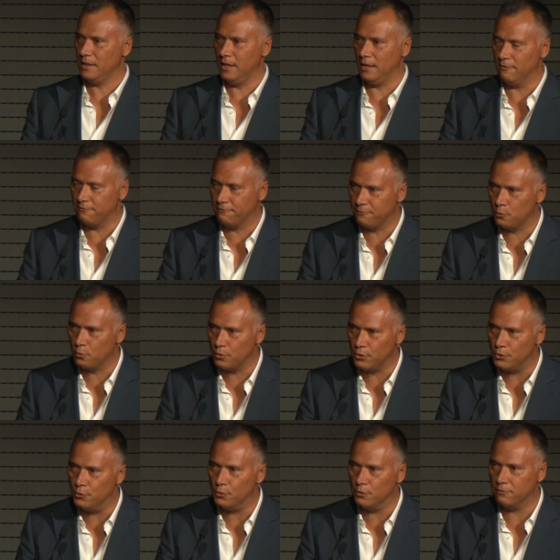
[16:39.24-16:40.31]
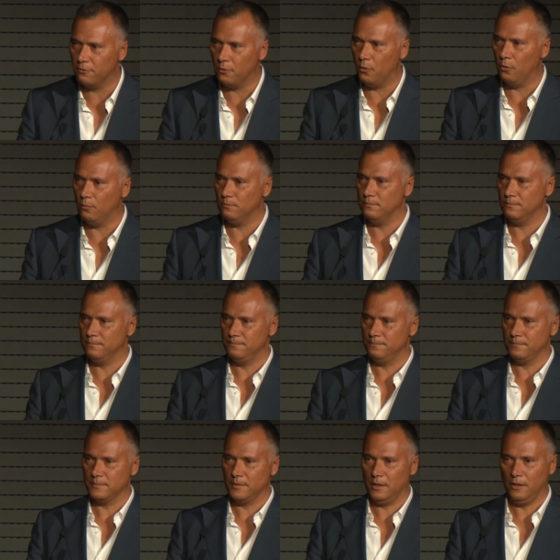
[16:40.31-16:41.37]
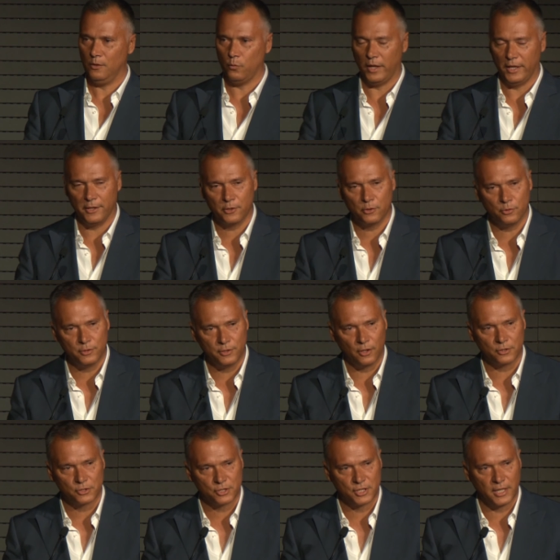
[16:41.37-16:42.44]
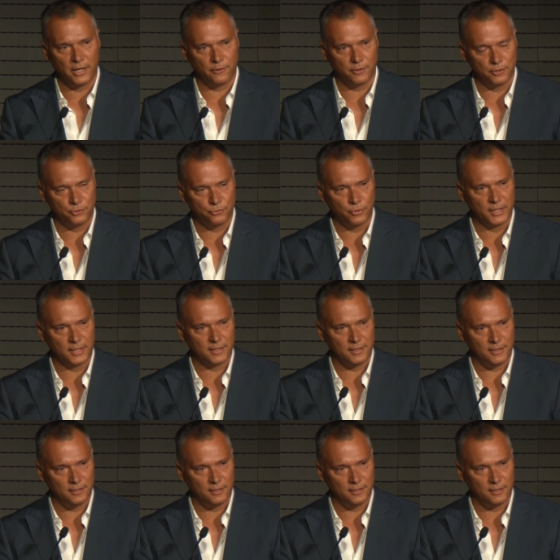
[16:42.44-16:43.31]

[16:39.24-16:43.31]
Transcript: in full uniform, where he could not share a drink